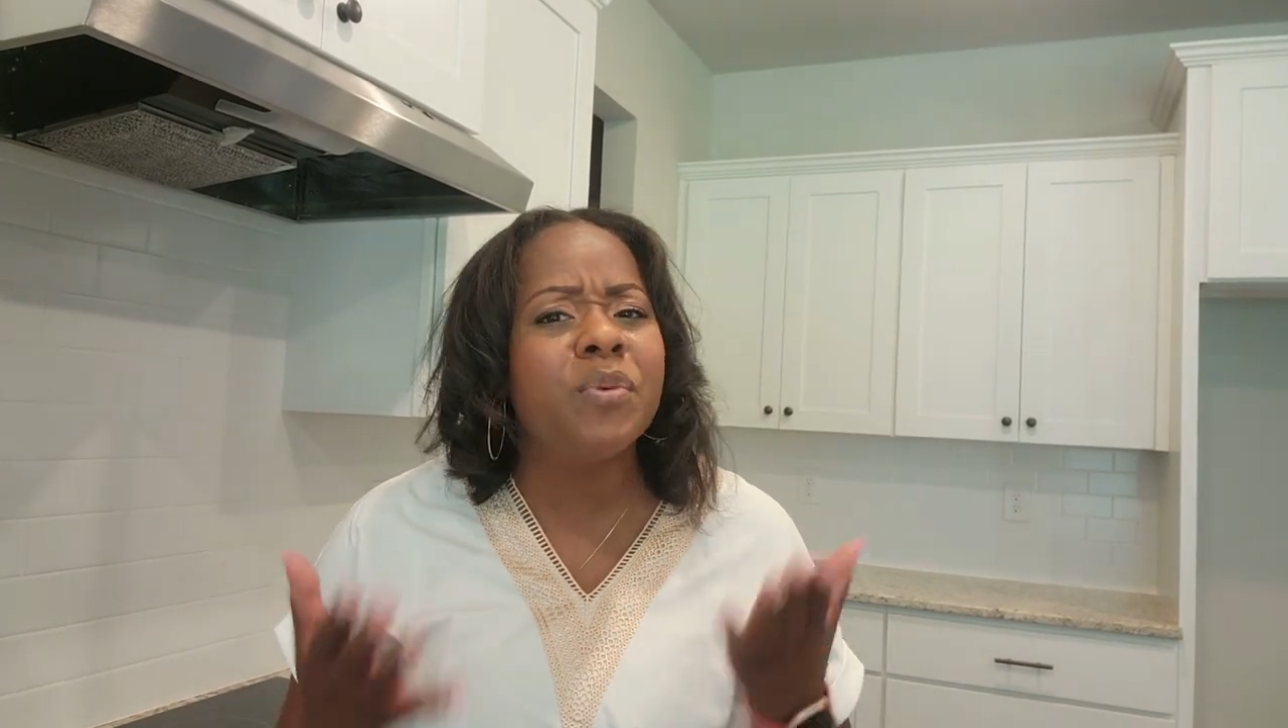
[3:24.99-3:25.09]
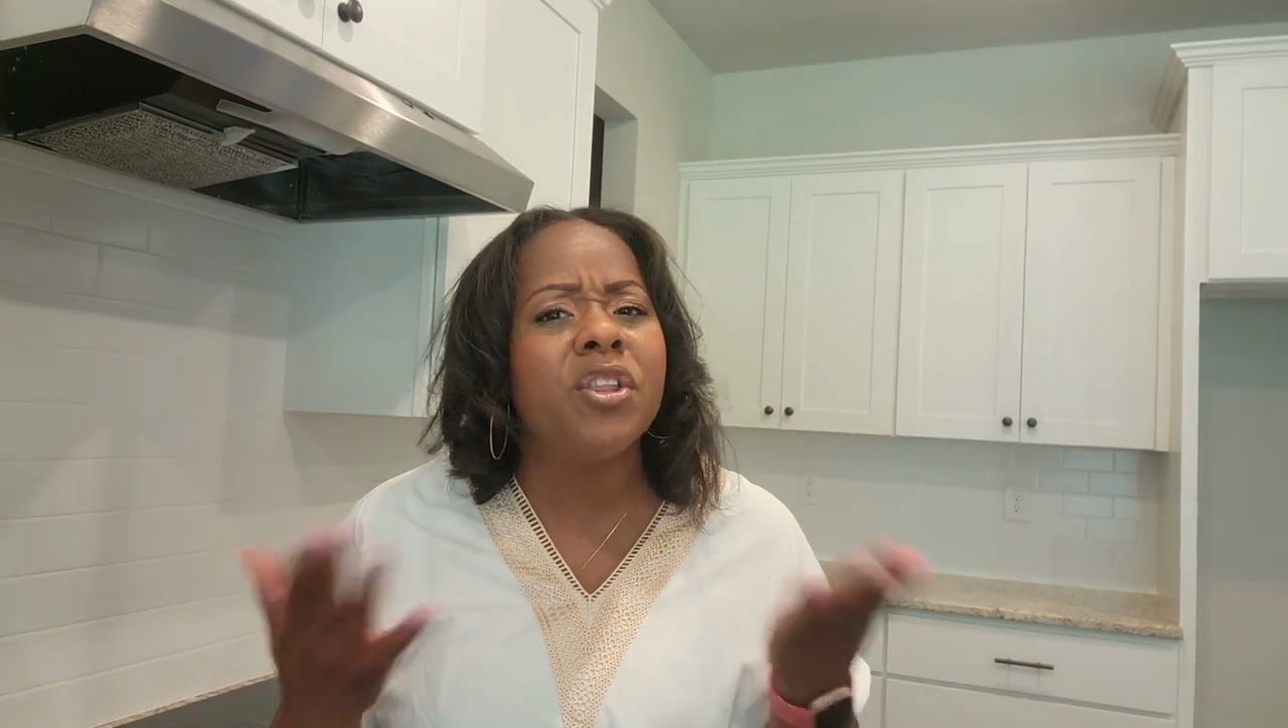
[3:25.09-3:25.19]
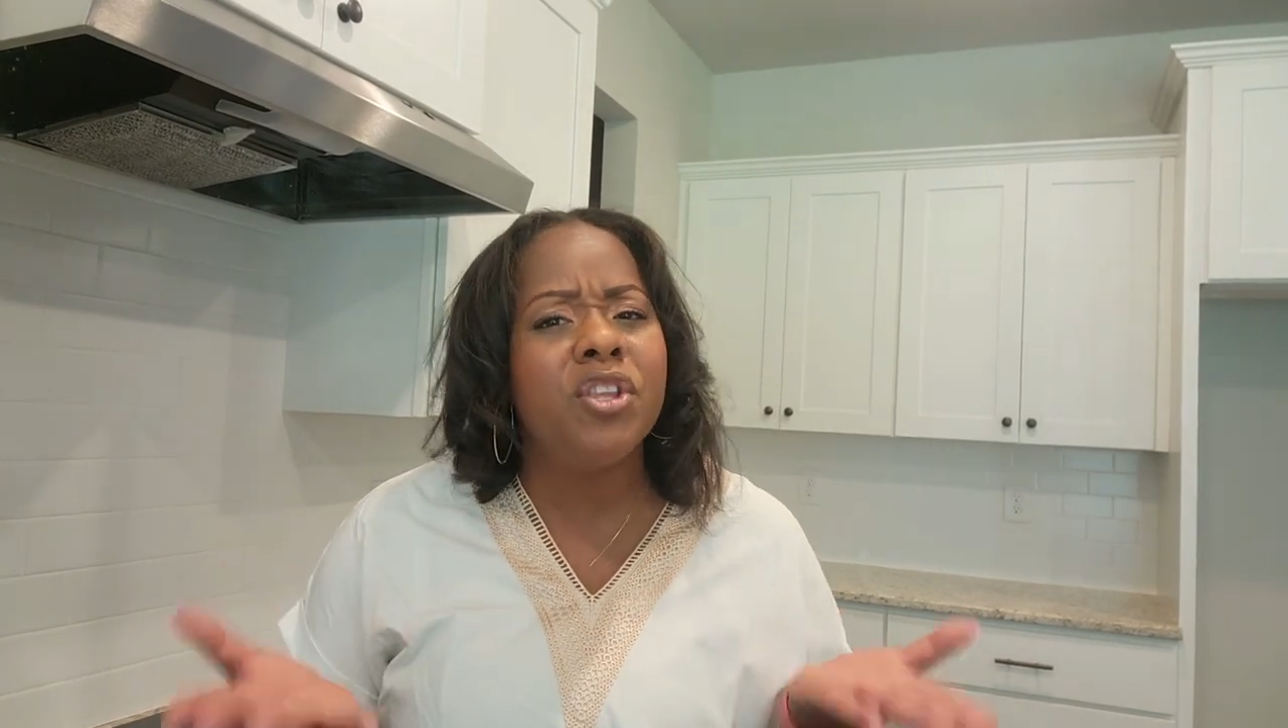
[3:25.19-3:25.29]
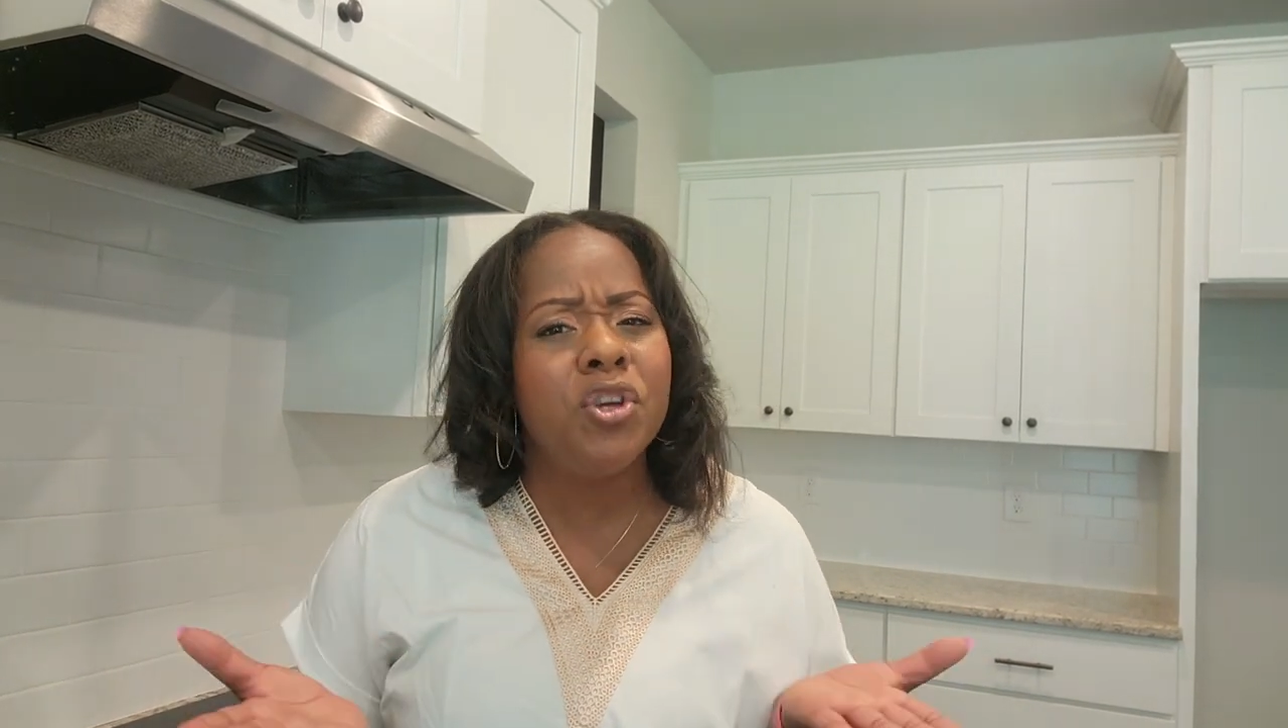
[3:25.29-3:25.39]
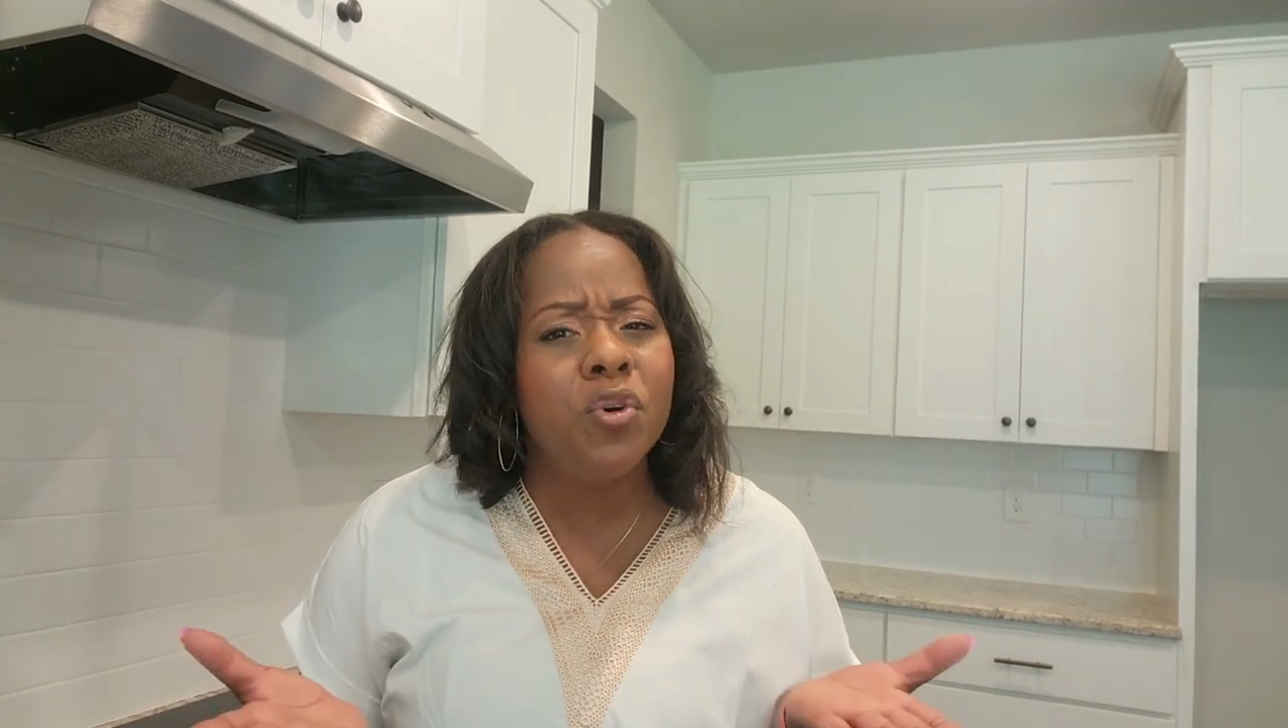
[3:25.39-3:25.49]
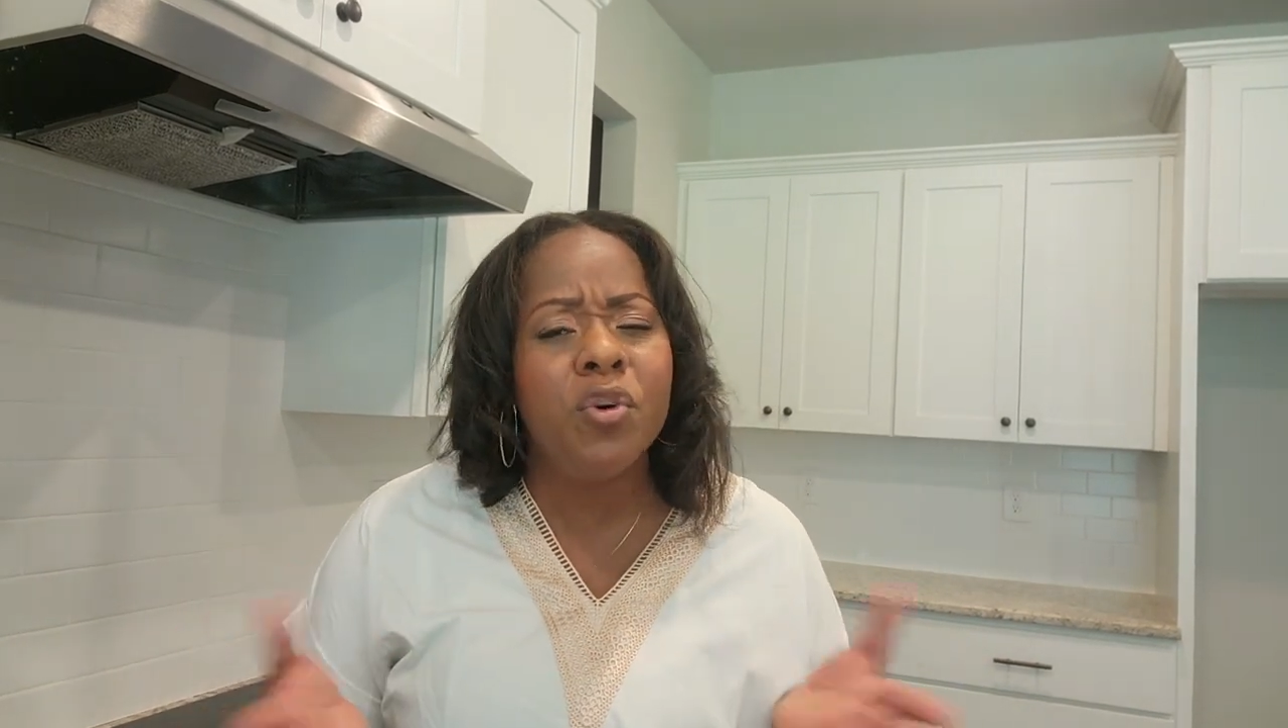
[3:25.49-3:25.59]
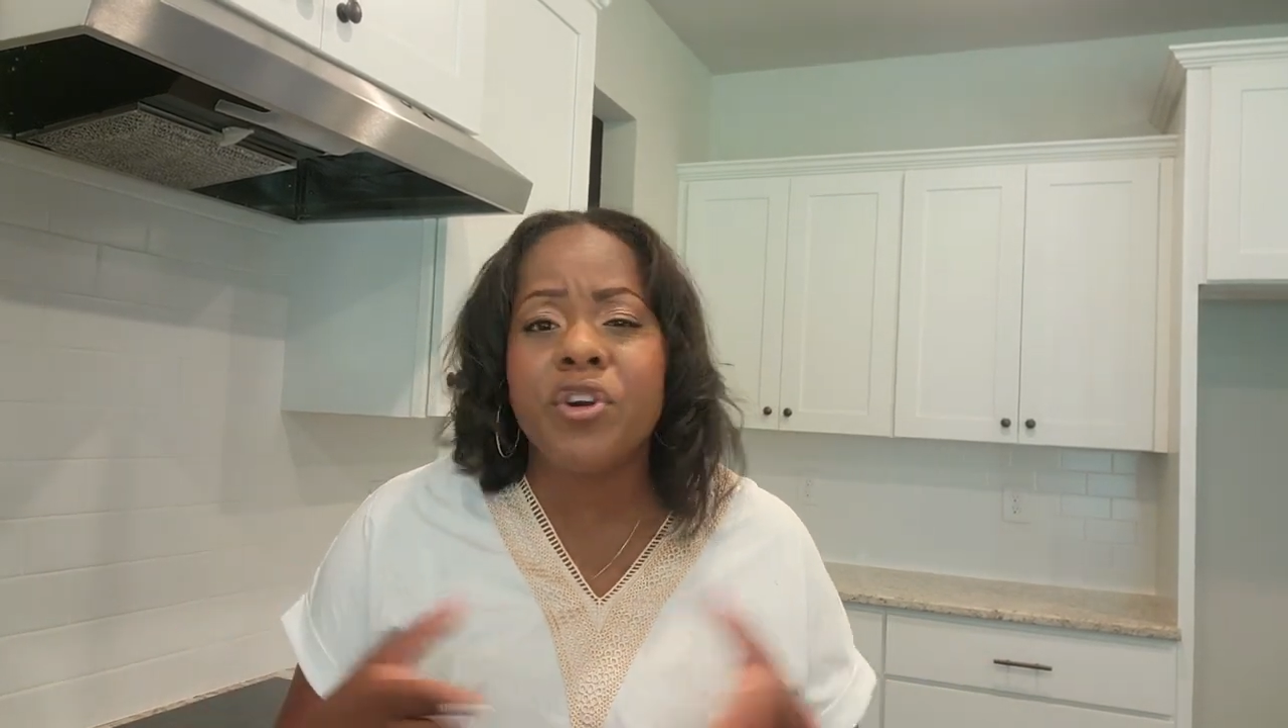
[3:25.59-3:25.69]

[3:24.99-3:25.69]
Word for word: with you,